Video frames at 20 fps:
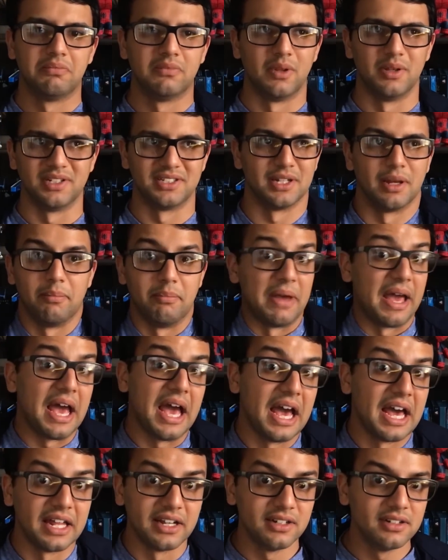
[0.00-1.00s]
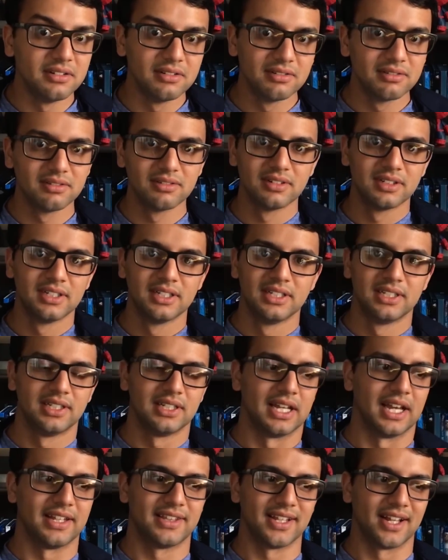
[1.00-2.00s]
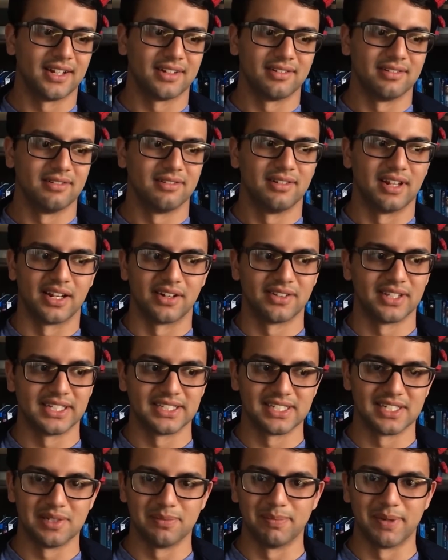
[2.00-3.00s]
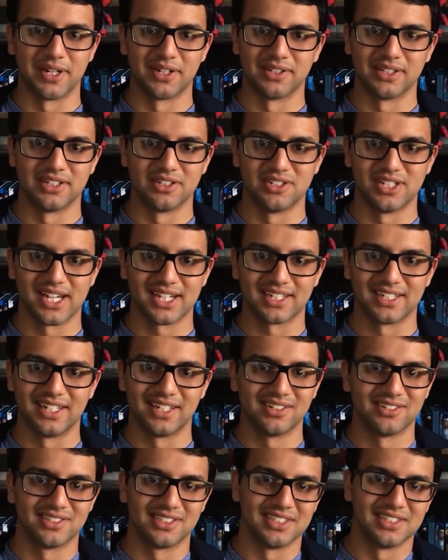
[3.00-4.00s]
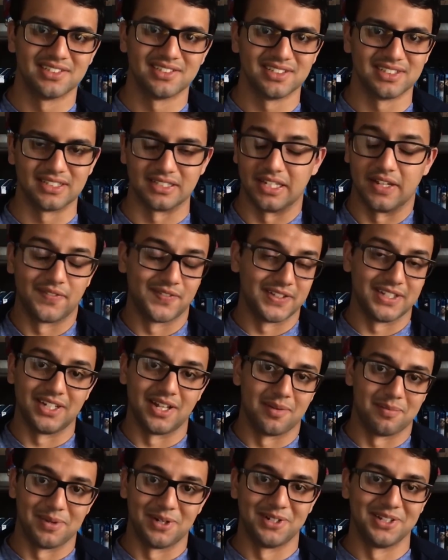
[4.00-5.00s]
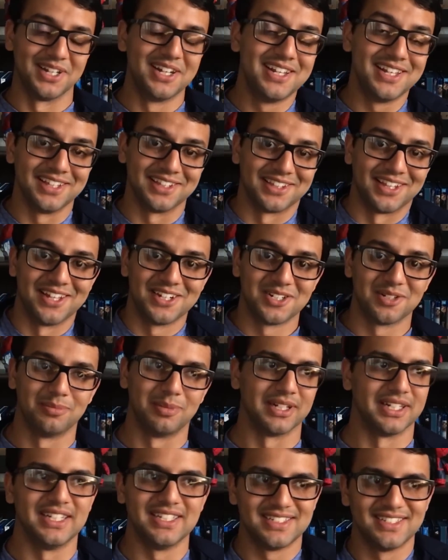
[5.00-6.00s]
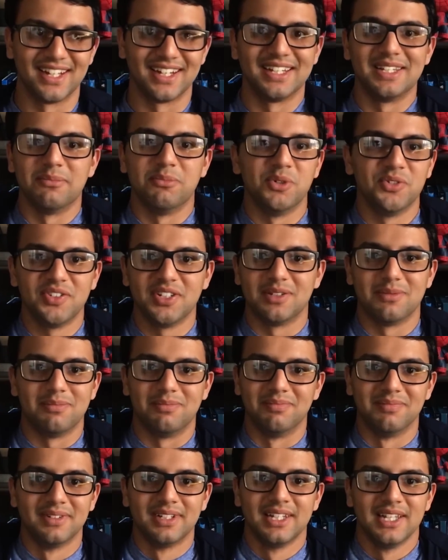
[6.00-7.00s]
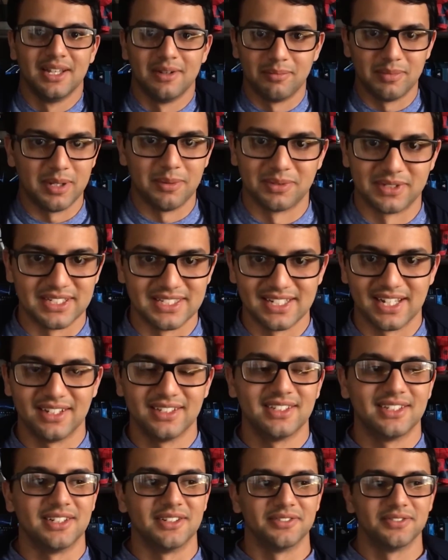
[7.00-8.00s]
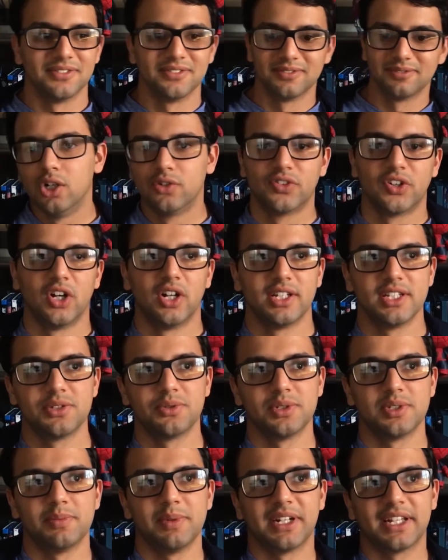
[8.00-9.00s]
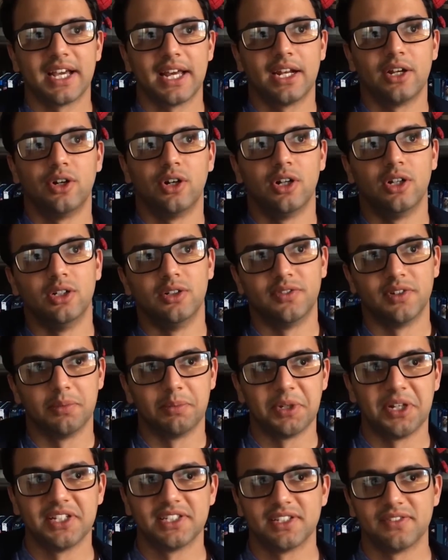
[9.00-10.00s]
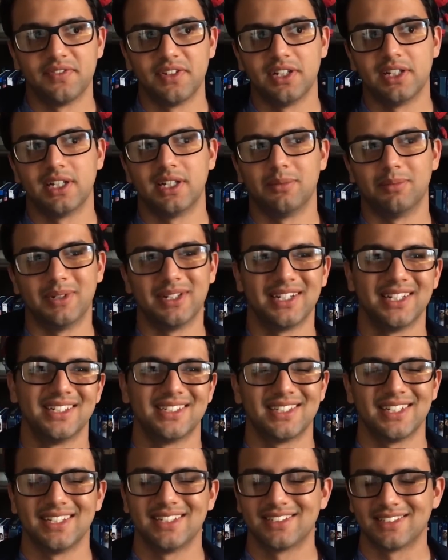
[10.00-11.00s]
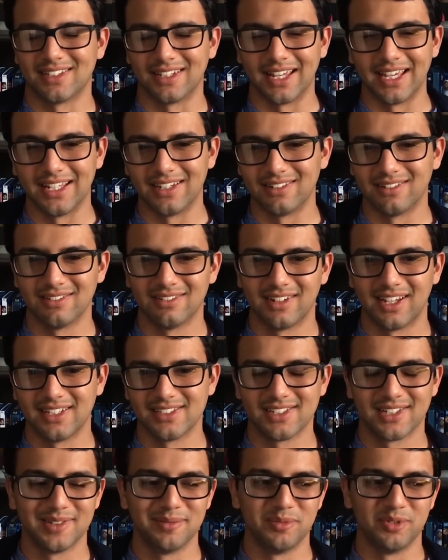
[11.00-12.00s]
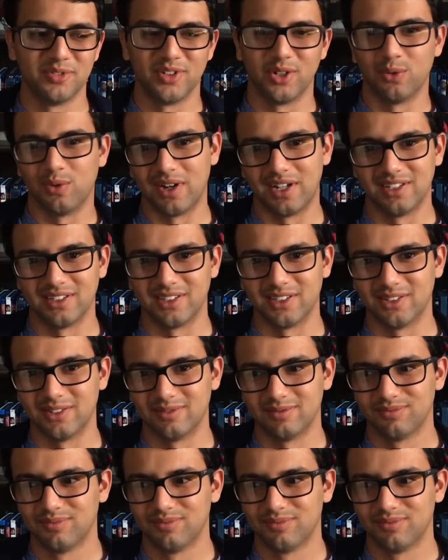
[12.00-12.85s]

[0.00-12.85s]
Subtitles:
It's not bad. I don't think it's any better than Jack Nicholson. It's definitely not better than Heath Ledger, but he's not in the movie to be able to tell enough. Overall, this one's been kind of all over the place, I feel like, but it's late. I saw the movie a while ago.